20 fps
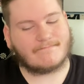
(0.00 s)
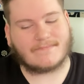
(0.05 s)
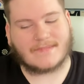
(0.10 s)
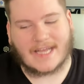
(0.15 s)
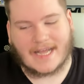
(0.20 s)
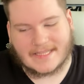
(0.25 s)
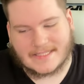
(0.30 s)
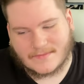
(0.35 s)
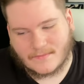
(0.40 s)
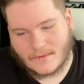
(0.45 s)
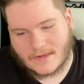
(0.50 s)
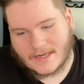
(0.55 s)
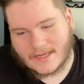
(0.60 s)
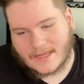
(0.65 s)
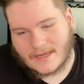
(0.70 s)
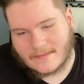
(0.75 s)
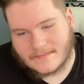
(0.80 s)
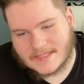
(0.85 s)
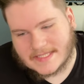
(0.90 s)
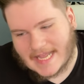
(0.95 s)
That's what it
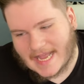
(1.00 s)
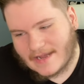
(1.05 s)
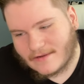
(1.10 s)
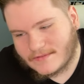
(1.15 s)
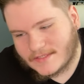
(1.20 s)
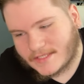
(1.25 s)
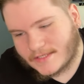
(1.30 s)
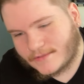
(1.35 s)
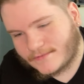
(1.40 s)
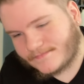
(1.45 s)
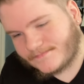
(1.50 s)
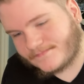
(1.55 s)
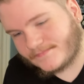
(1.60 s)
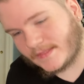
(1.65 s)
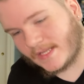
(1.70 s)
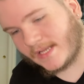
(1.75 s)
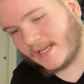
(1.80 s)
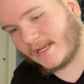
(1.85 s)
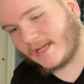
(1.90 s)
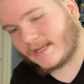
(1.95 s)
comes down to.
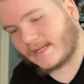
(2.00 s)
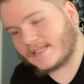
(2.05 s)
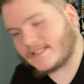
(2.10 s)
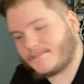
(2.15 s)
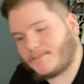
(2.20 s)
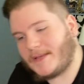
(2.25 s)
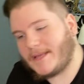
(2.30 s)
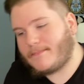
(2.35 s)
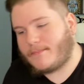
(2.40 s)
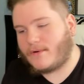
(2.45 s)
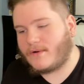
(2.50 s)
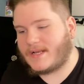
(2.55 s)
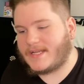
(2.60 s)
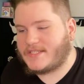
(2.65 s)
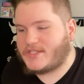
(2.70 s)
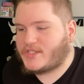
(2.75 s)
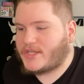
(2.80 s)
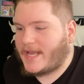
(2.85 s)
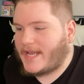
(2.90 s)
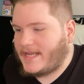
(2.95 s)
Because people
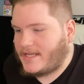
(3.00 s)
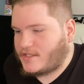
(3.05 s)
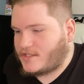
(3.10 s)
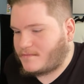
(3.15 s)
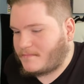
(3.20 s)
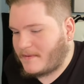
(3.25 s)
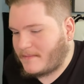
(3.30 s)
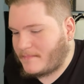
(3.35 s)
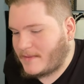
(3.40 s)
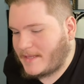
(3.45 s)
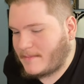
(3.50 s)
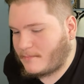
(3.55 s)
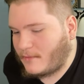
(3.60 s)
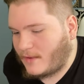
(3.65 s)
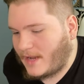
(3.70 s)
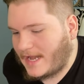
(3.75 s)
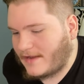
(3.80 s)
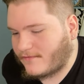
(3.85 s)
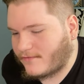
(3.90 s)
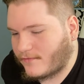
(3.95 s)
can change, but
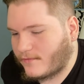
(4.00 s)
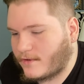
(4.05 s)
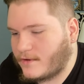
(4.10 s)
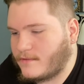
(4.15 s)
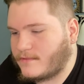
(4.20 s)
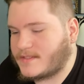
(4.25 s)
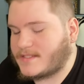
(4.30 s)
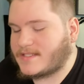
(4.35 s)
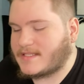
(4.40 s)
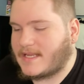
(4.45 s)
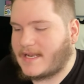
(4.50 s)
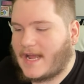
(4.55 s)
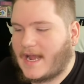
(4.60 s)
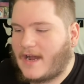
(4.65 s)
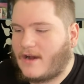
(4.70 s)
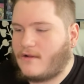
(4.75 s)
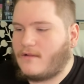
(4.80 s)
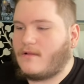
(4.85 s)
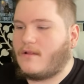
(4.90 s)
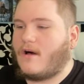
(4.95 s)
people have roots. And
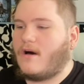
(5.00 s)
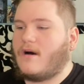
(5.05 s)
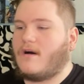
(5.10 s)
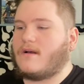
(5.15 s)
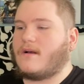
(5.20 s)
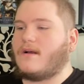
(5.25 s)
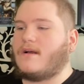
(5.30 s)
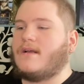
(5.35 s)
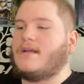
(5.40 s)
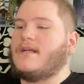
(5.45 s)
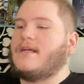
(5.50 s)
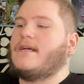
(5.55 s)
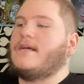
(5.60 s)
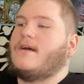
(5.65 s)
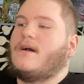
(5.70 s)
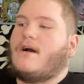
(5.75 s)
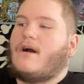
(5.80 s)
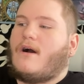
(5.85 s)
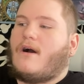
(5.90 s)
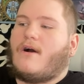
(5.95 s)
how long
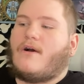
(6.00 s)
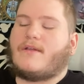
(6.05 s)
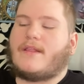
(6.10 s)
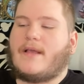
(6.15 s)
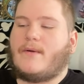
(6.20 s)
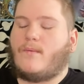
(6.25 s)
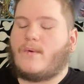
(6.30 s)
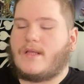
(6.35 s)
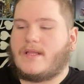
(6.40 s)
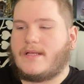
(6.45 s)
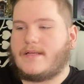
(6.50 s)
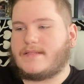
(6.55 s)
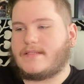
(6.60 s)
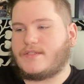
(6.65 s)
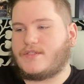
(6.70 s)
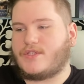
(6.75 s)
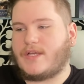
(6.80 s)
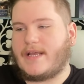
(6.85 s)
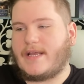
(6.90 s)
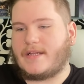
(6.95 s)
are they willing to
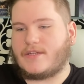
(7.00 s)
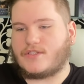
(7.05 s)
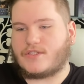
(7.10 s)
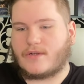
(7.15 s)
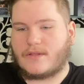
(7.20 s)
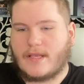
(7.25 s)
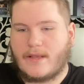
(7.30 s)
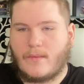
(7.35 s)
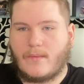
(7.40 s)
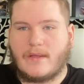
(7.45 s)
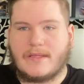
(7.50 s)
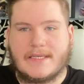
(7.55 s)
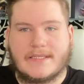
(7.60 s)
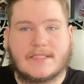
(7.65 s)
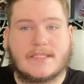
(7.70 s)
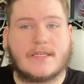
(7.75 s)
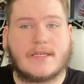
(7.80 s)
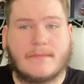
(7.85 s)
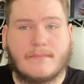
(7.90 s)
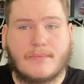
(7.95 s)
change? Are they willing
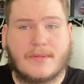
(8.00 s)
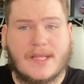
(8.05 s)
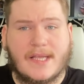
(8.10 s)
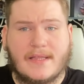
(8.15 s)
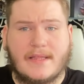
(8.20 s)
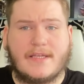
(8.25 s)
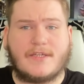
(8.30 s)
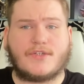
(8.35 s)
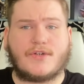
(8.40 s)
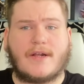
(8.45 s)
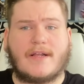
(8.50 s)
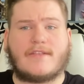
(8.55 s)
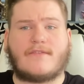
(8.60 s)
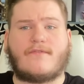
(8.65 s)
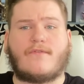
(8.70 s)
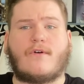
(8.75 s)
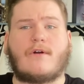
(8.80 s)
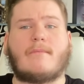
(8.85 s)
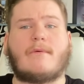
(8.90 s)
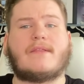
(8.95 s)
to completely
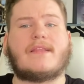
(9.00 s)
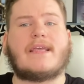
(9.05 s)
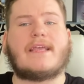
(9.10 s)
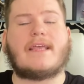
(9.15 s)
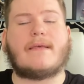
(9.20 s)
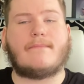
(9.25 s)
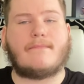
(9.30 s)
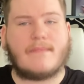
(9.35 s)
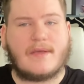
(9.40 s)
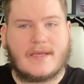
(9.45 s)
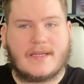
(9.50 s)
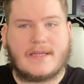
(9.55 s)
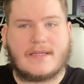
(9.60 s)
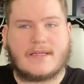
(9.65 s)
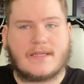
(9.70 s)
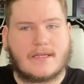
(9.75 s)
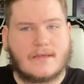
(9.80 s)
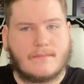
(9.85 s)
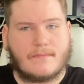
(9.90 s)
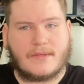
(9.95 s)
transform? Are they committed
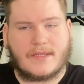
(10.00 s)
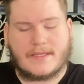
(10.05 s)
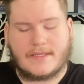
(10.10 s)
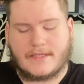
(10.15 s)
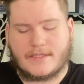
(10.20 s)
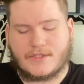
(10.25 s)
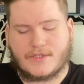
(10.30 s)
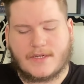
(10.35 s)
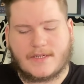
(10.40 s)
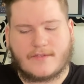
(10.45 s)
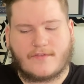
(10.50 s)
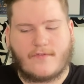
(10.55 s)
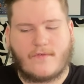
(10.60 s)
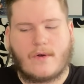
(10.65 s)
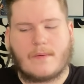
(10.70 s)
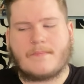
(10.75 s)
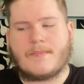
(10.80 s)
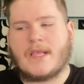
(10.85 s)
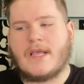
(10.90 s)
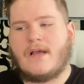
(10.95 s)
to completely
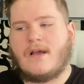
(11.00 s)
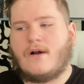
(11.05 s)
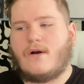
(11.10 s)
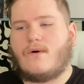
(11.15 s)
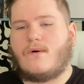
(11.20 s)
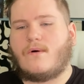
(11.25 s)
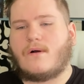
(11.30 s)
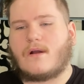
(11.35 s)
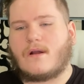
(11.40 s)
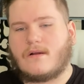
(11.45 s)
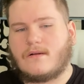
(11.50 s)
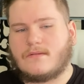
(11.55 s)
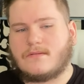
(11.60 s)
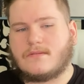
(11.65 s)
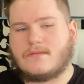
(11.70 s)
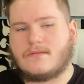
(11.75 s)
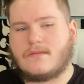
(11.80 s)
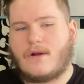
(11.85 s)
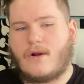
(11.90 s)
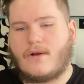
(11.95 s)
transform? Or
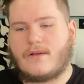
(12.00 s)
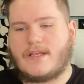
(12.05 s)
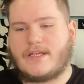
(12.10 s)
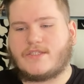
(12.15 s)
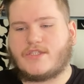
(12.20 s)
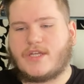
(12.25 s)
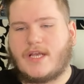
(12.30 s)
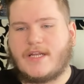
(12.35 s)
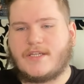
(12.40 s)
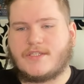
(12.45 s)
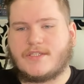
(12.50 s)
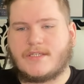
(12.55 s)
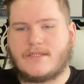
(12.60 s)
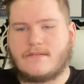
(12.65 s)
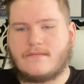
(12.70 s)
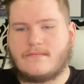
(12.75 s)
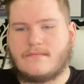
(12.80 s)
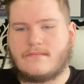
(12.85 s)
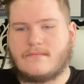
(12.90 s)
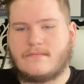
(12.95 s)
are they
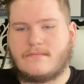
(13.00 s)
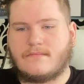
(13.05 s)
changing